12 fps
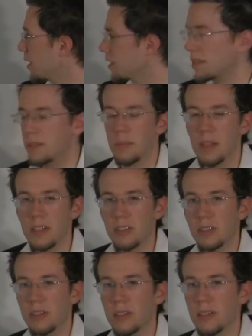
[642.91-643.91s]
The
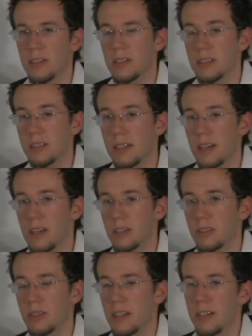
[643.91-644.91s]
diminished third is there
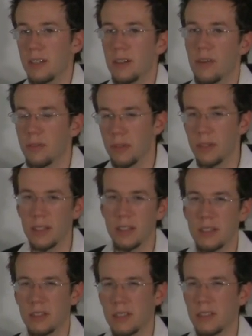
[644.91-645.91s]
so that you
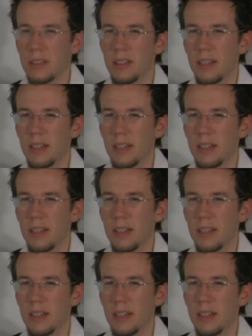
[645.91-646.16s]
avoid using